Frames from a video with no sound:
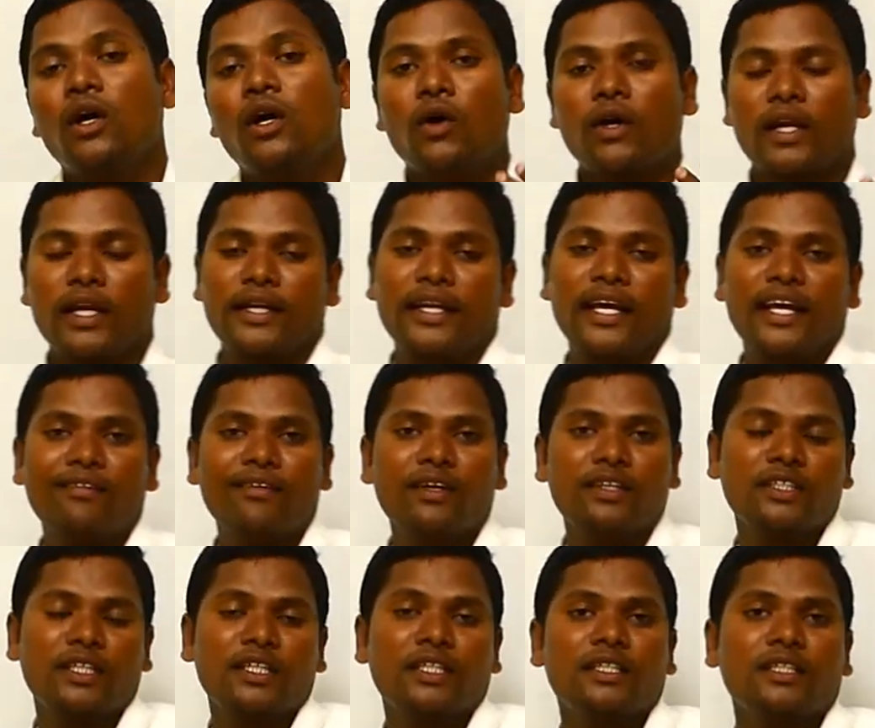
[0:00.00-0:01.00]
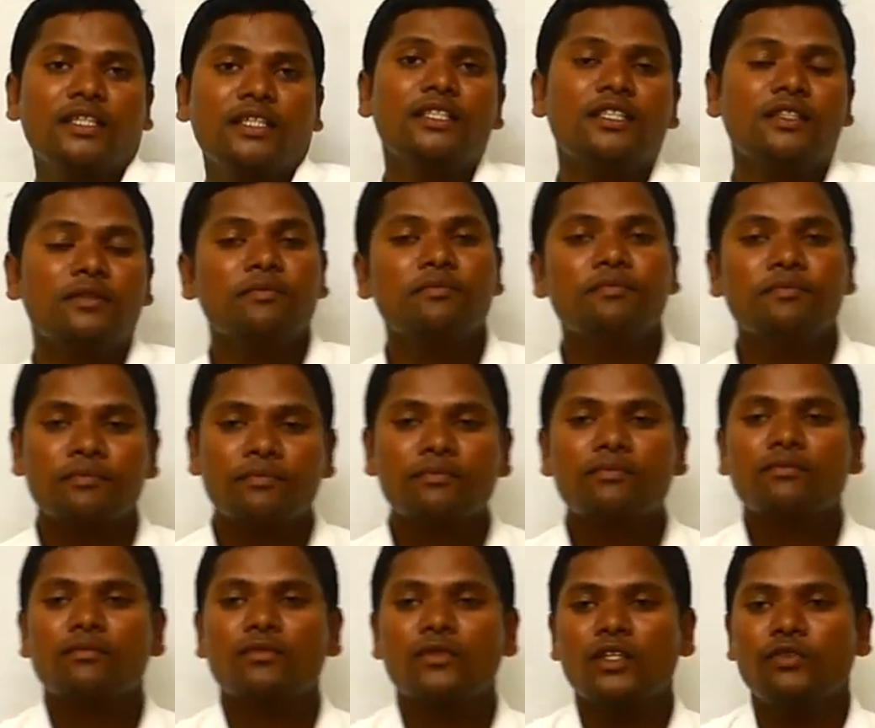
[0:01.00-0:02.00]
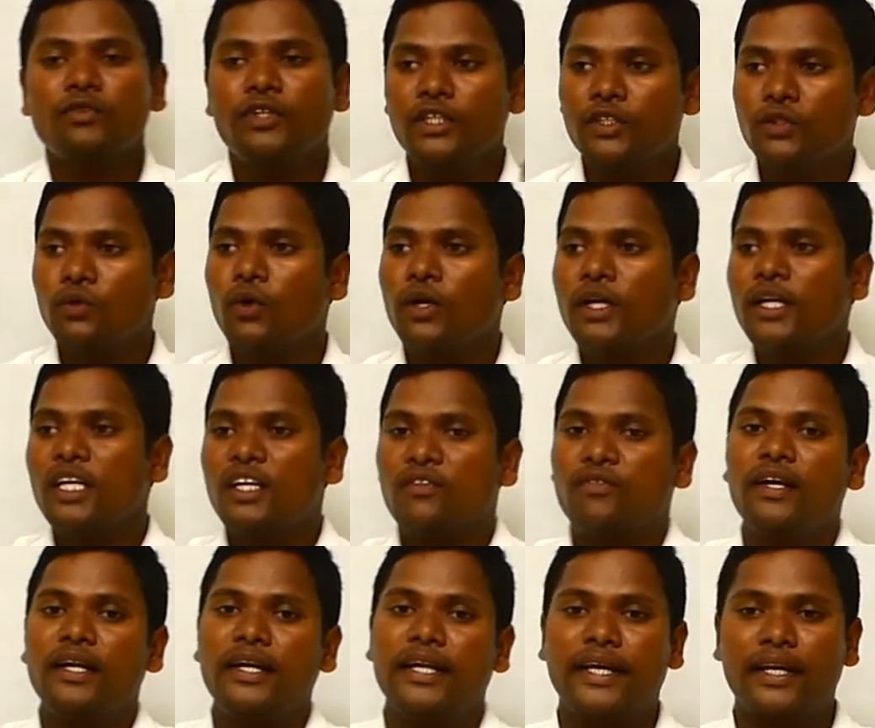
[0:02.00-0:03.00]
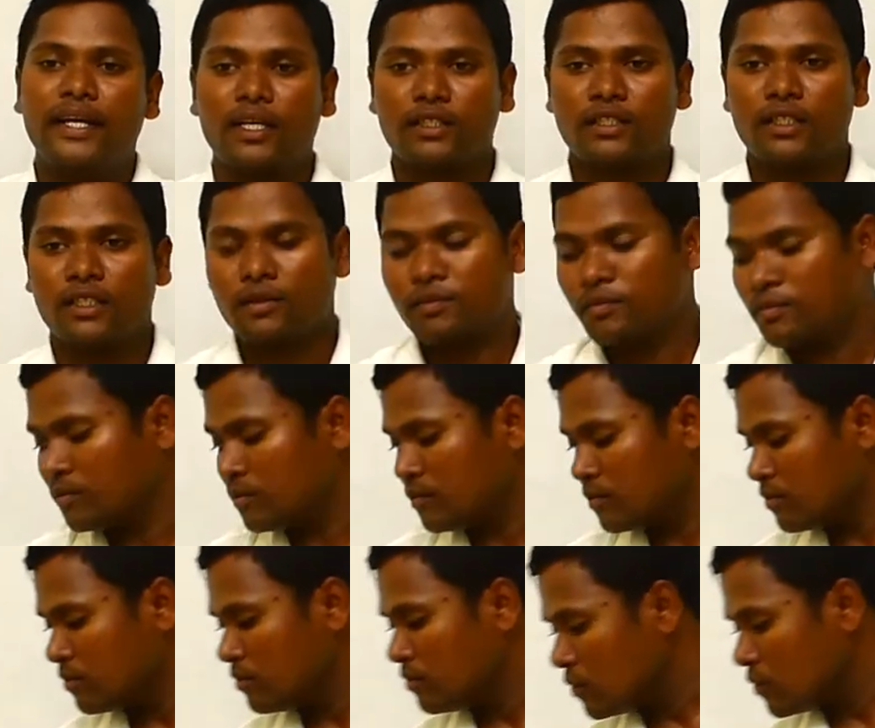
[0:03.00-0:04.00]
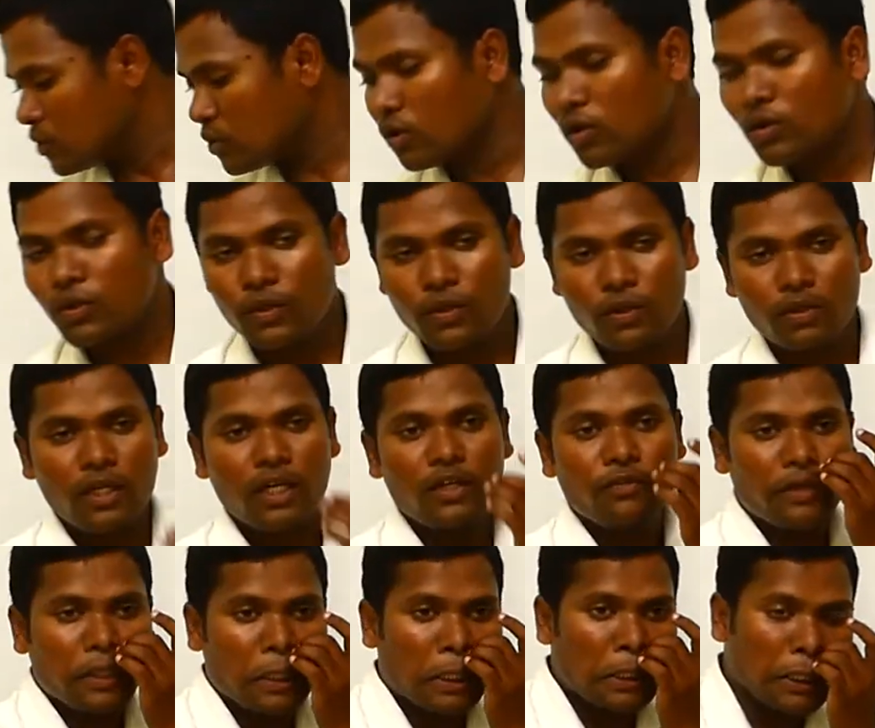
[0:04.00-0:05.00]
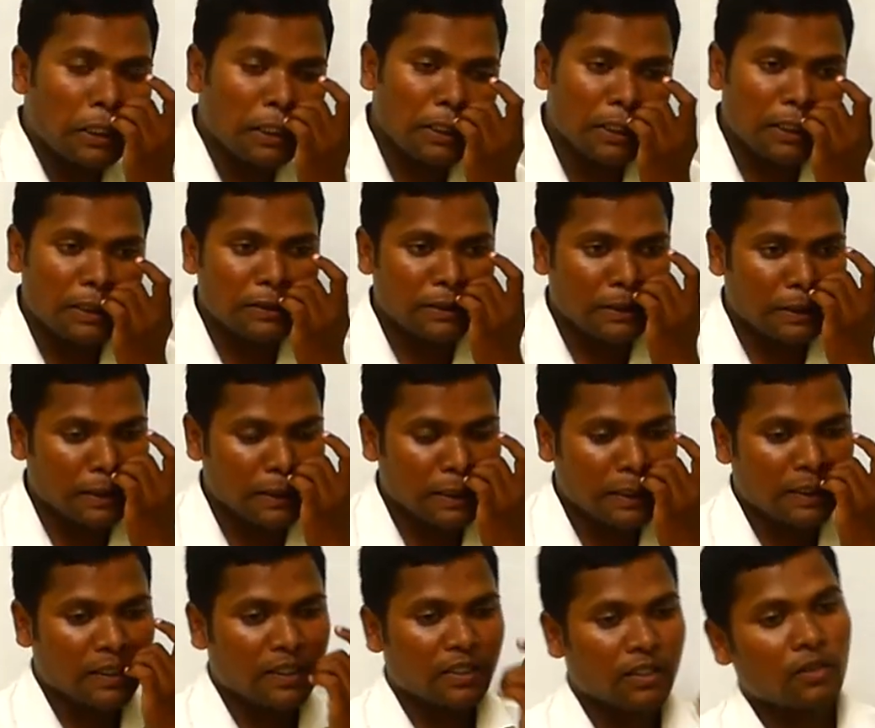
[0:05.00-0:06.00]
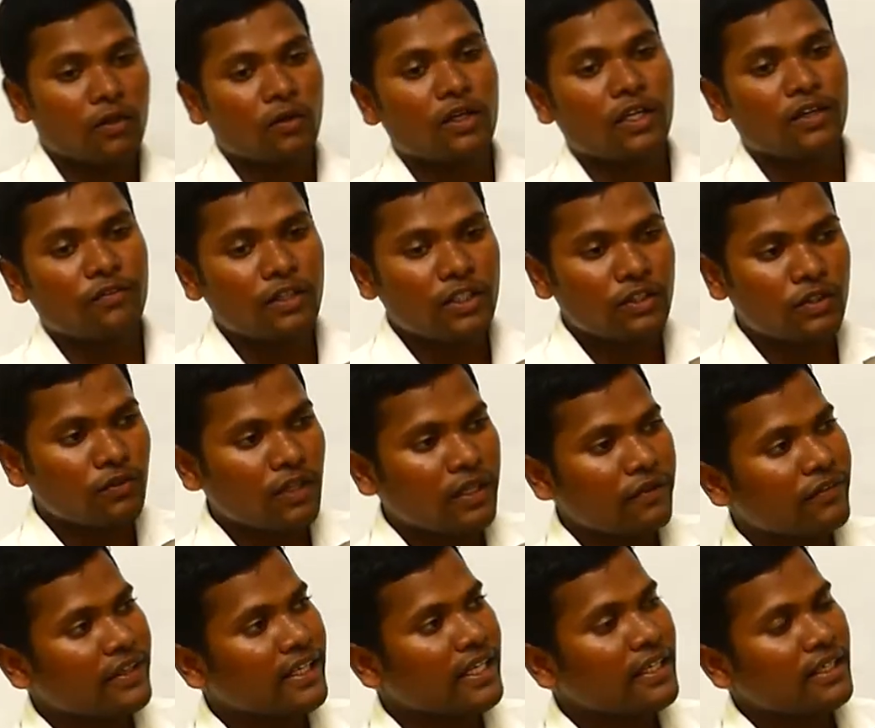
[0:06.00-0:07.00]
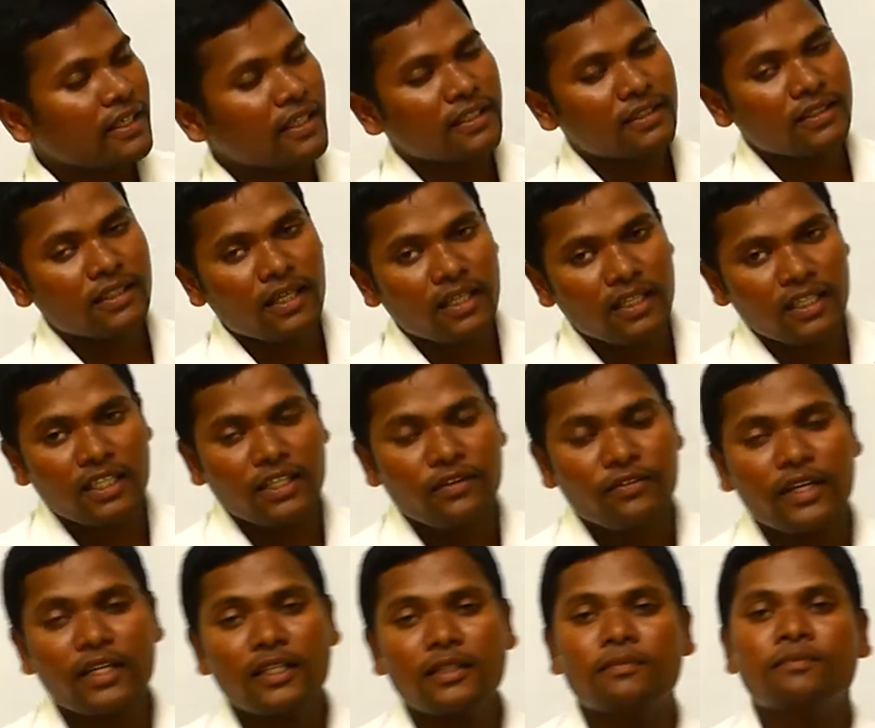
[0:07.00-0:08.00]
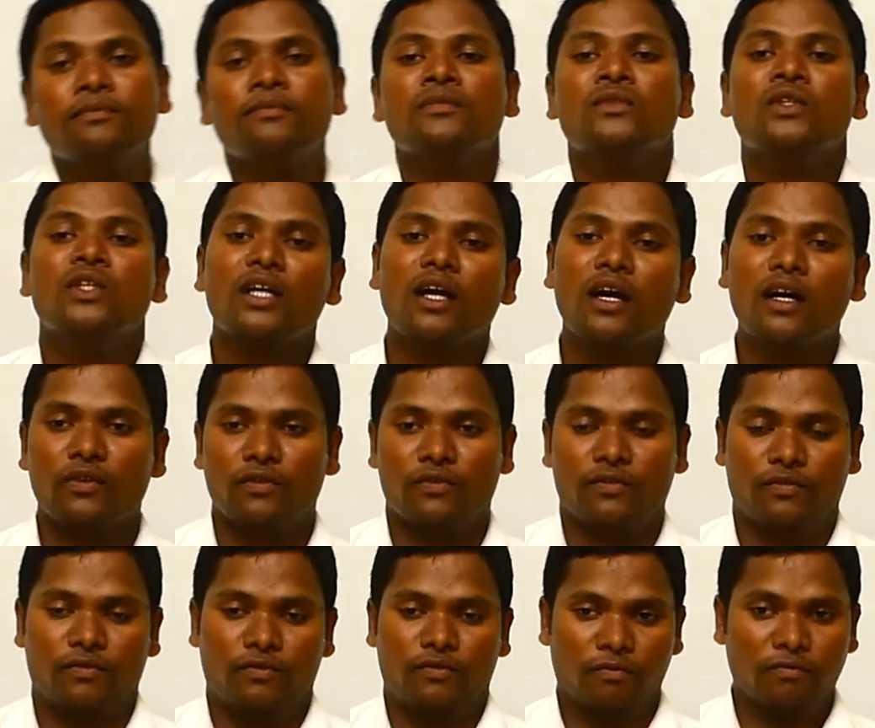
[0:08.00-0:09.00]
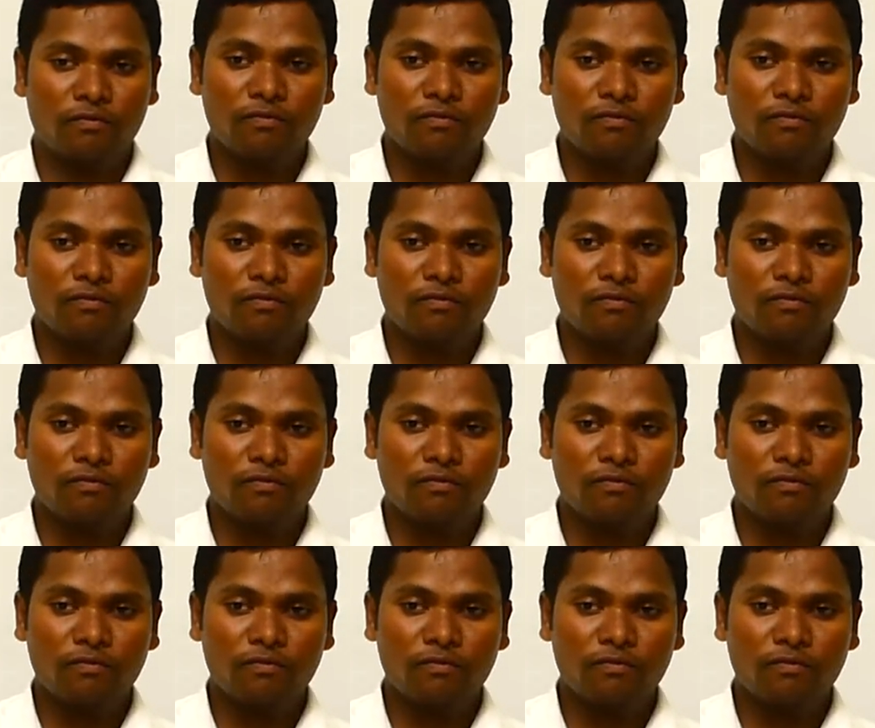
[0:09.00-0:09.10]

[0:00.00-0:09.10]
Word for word: Okay, divergent is if it is going different direction, so due to that we are not considering. Okay, which one we can consider? Another one, concave.